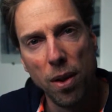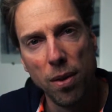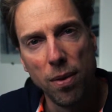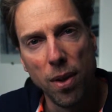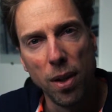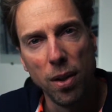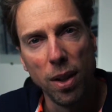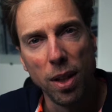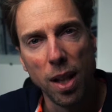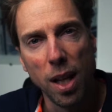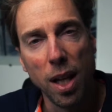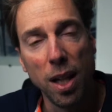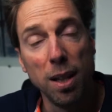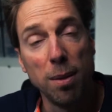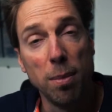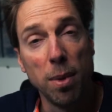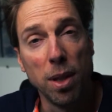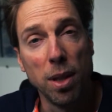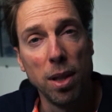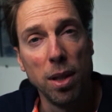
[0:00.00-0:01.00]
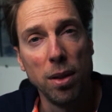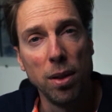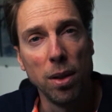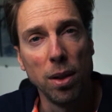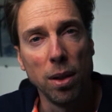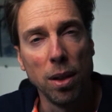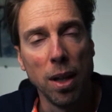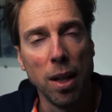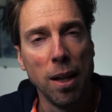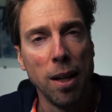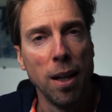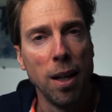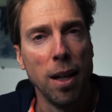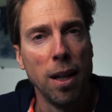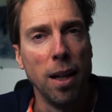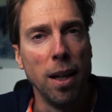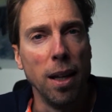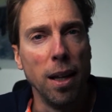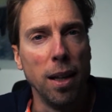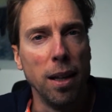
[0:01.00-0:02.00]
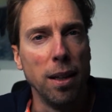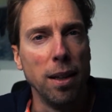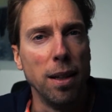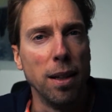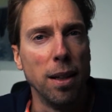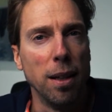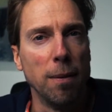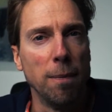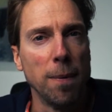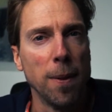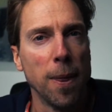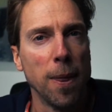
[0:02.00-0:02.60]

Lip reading: very light material. And